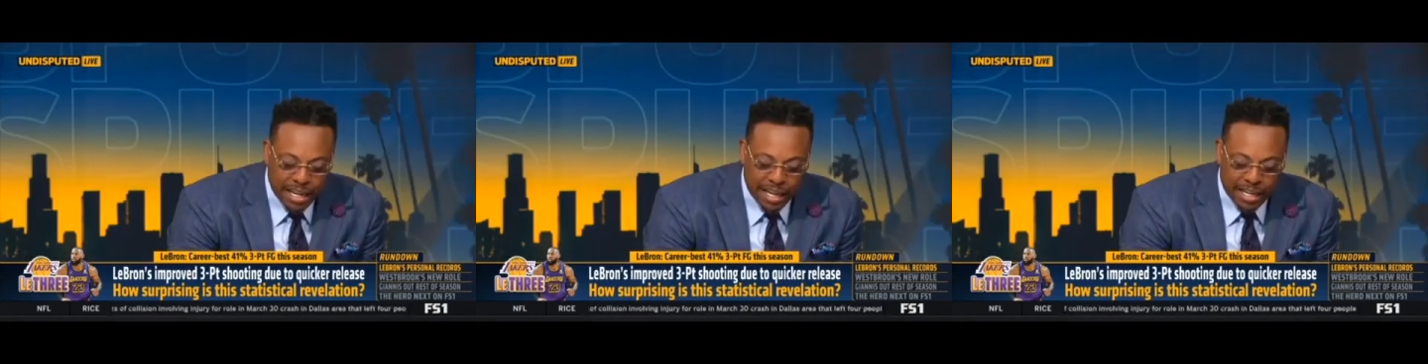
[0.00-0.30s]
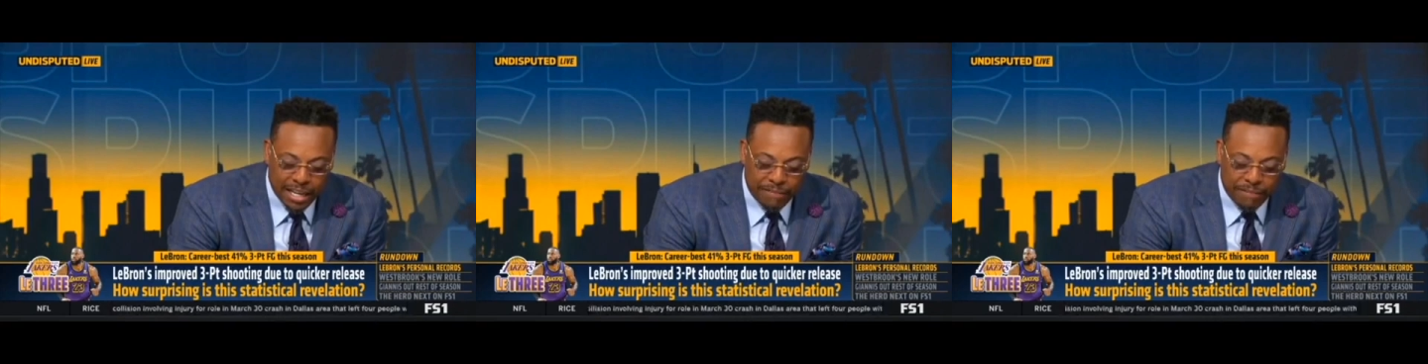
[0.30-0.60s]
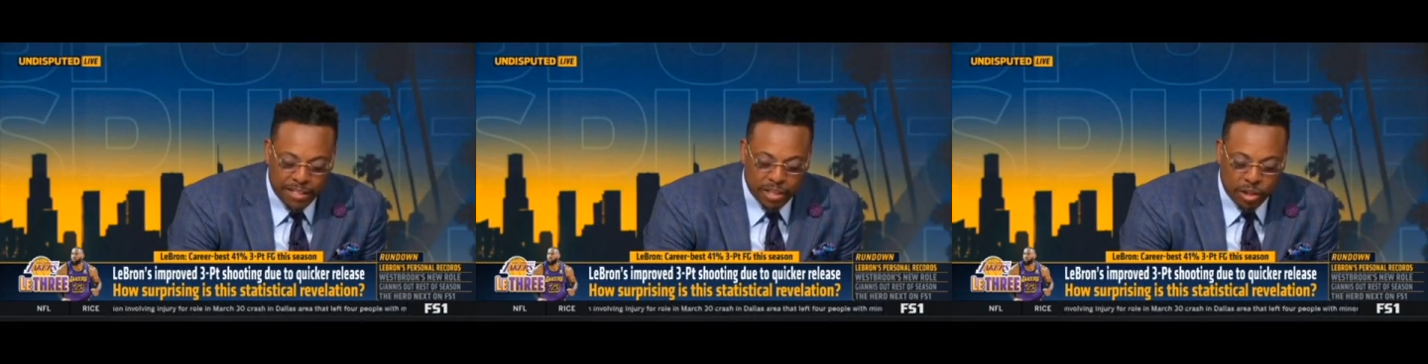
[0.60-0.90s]
and
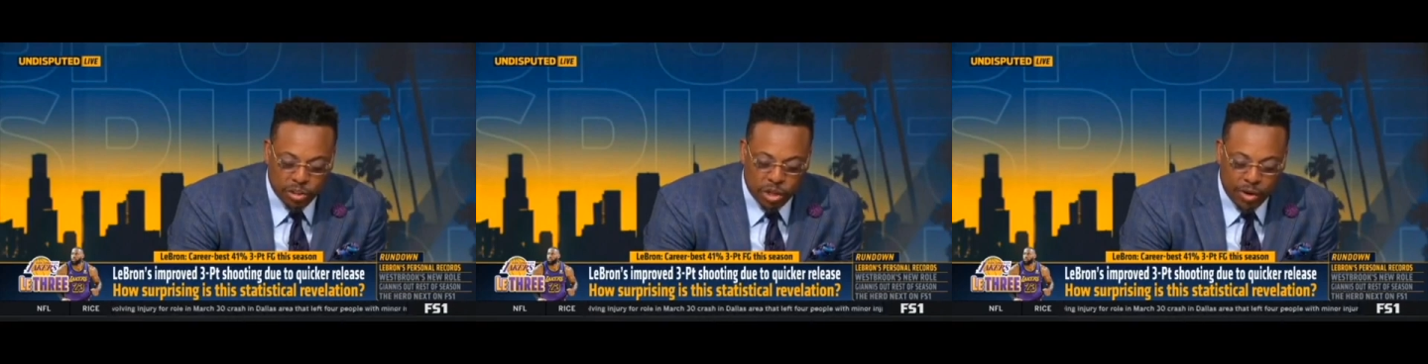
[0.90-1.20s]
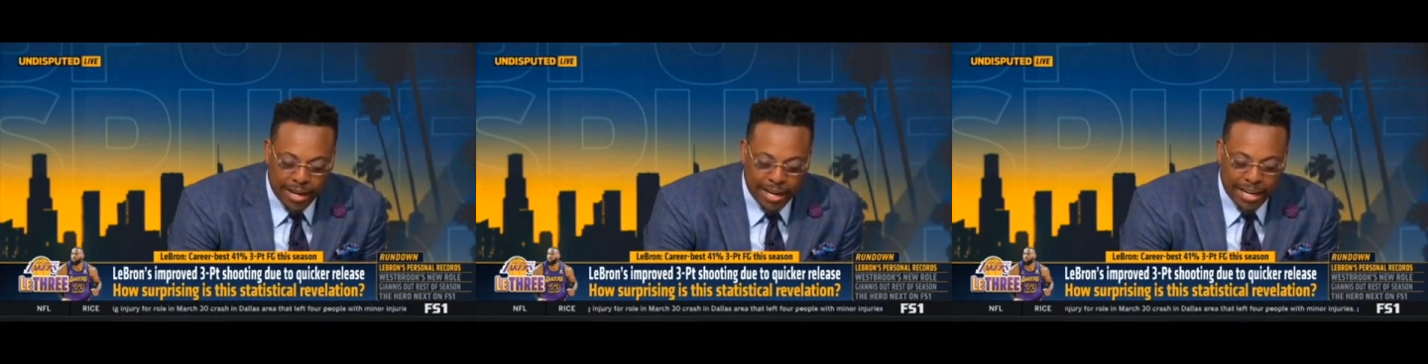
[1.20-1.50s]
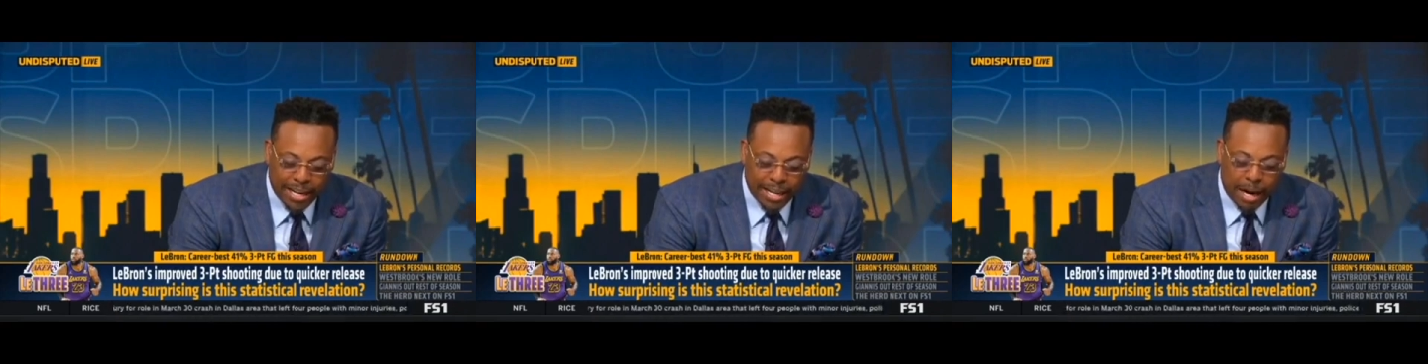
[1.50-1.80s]
free throws go hand in
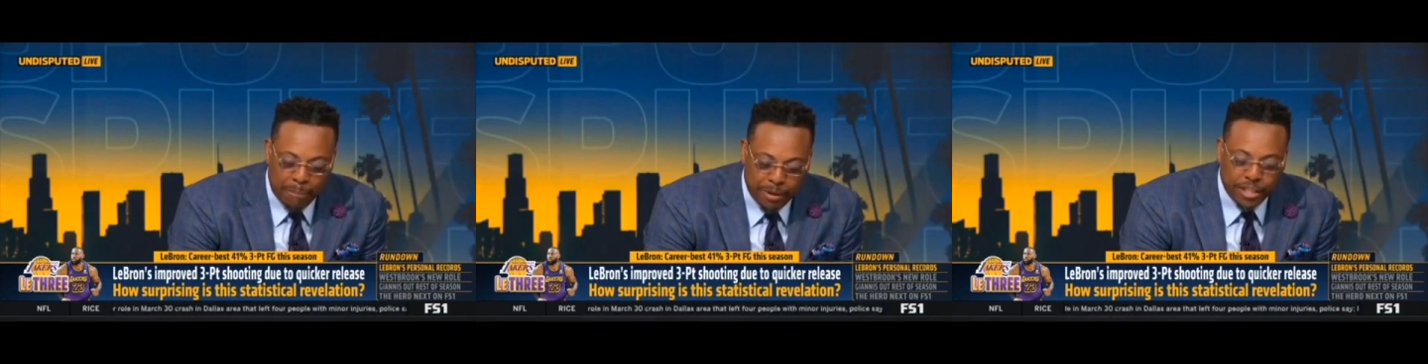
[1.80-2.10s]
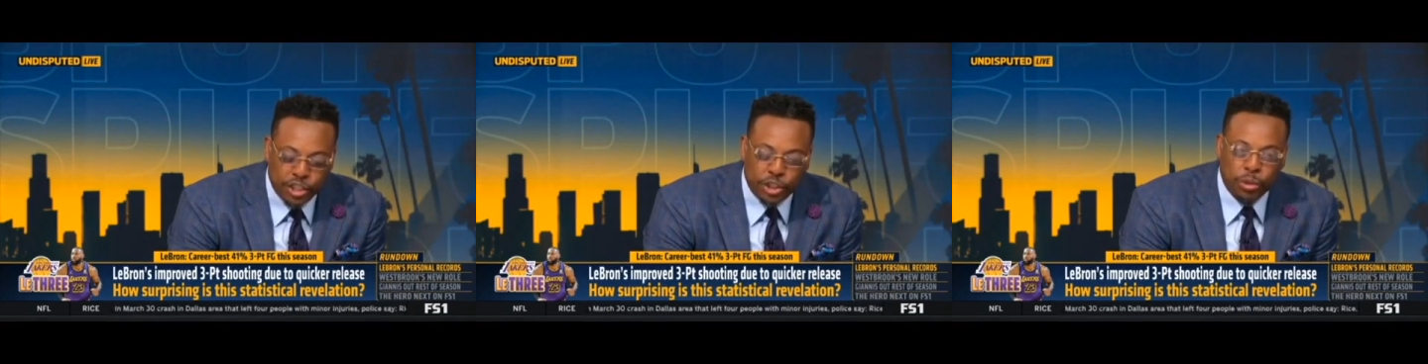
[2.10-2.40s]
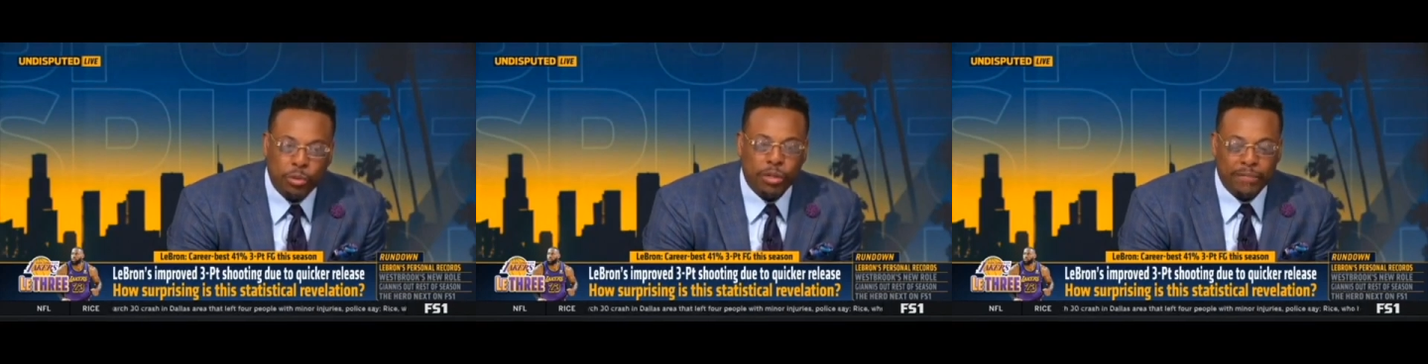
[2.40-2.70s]
hand. I'm pretty
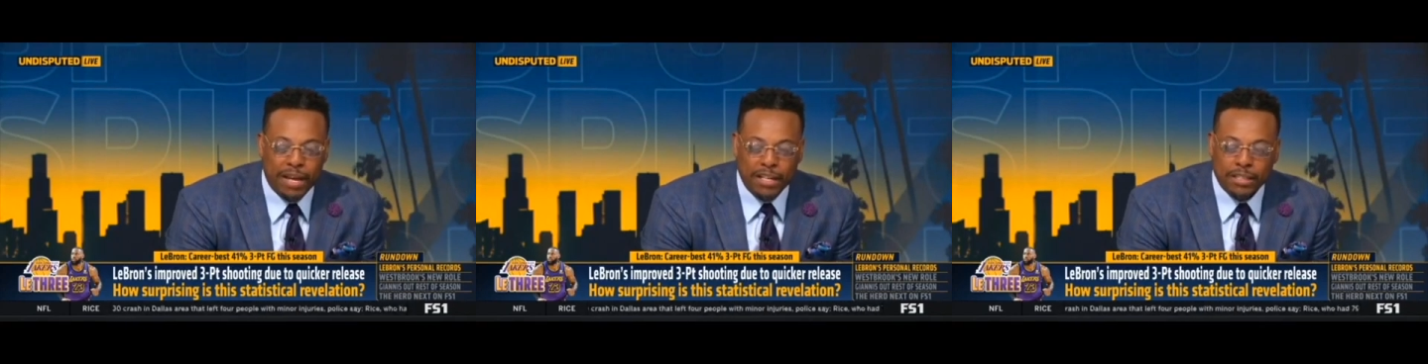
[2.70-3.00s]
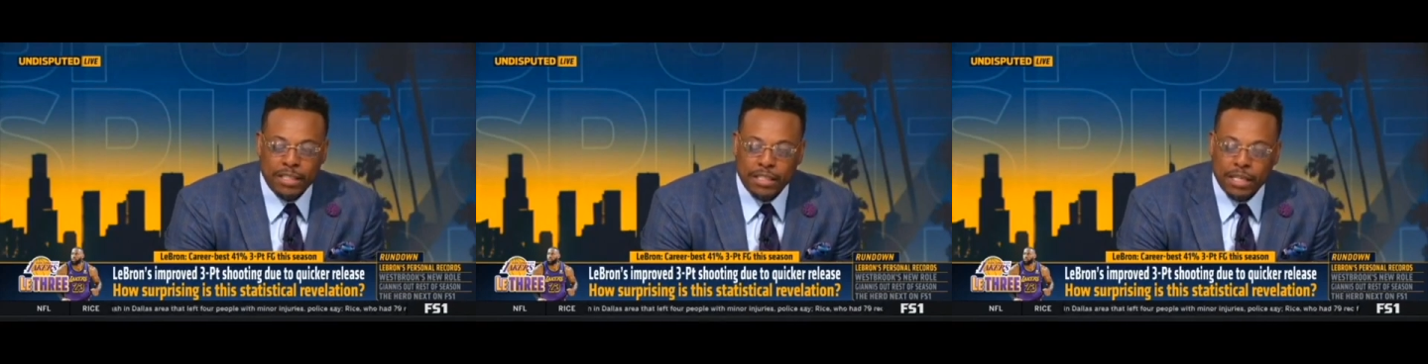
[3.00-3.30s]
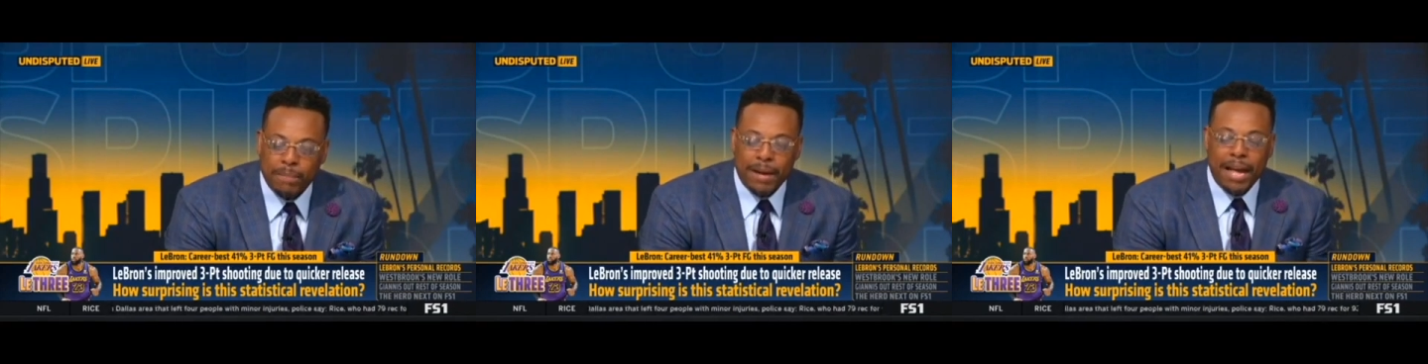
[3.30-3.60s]
sure, if I look this
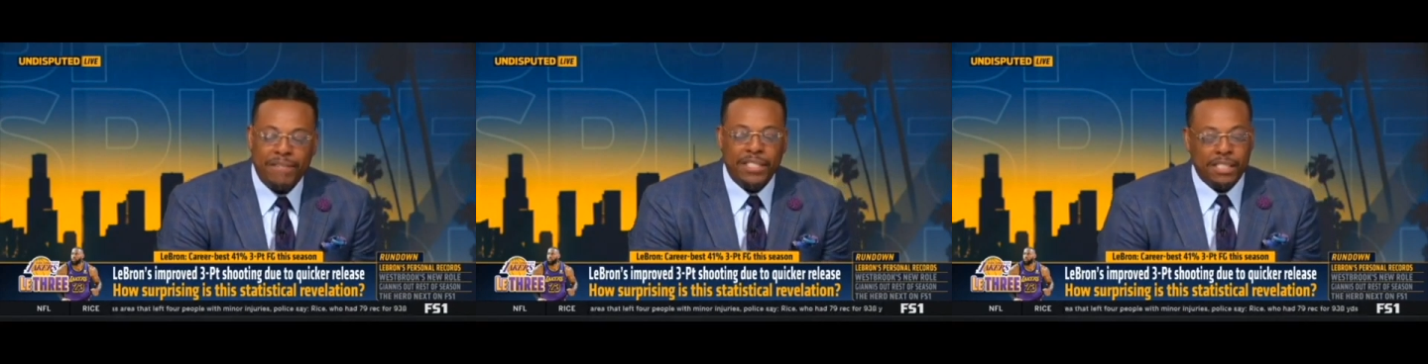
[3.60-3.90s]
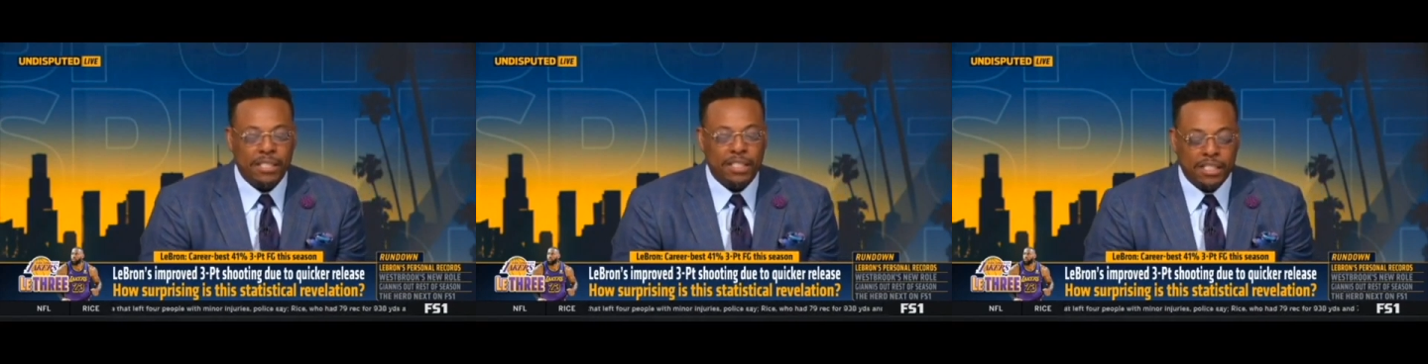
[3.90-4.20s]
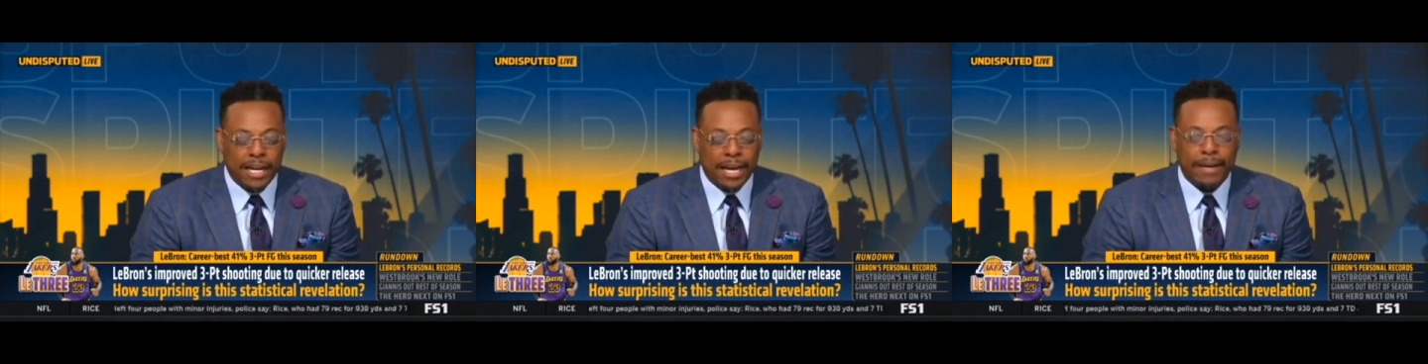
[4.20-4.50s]
up, I haven't seen the
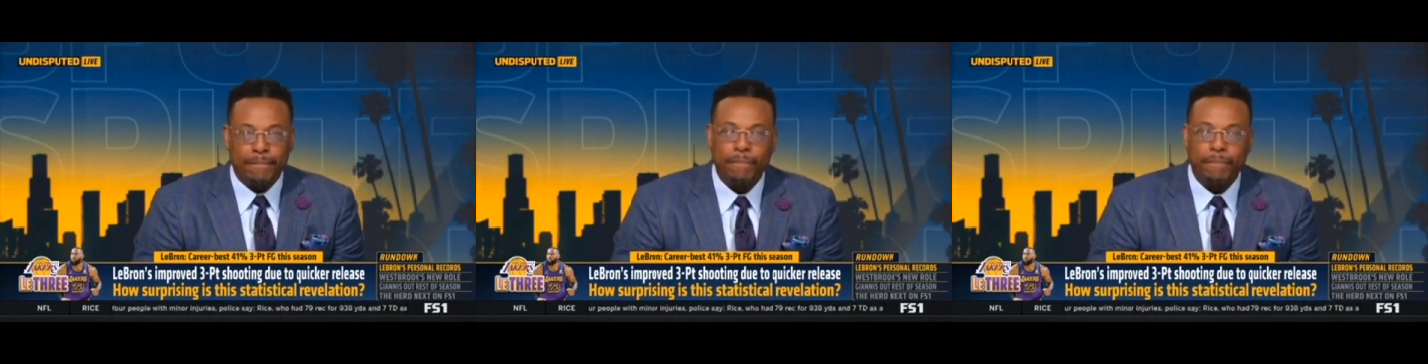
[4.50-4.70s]
stat,